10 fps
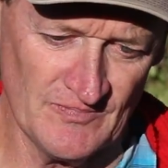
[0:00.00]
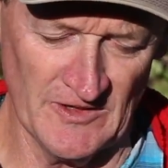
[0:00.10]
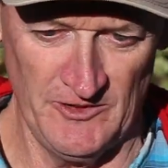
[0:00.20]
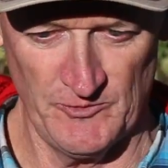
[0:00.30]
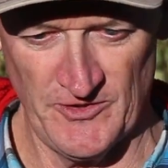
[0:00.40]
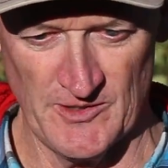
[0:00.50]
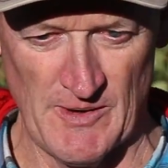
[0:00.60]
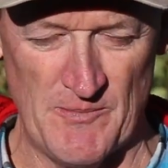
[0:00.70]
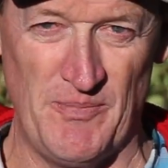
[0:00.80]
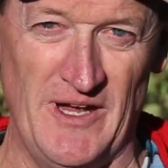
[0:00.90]
And if we think
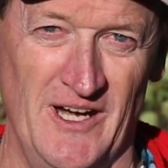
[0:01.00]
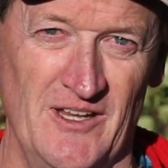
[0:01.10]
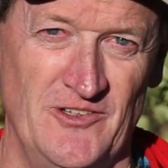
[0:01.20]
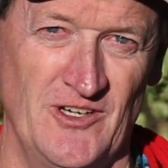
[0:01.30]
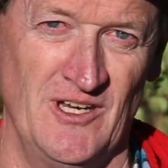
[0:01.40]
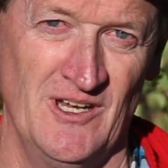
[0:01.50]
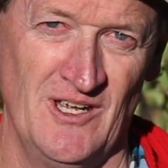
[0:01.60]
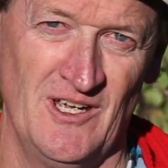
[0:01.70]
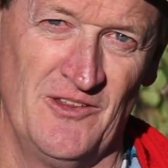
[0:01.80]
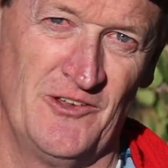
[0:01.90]
about biology,
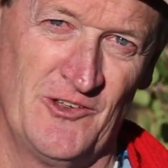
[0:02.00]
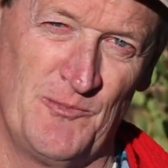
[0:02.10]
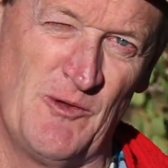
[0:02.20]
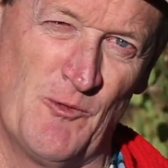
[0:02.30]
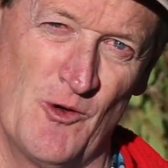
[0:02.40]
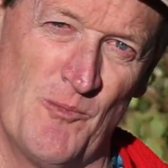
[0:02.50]
this is before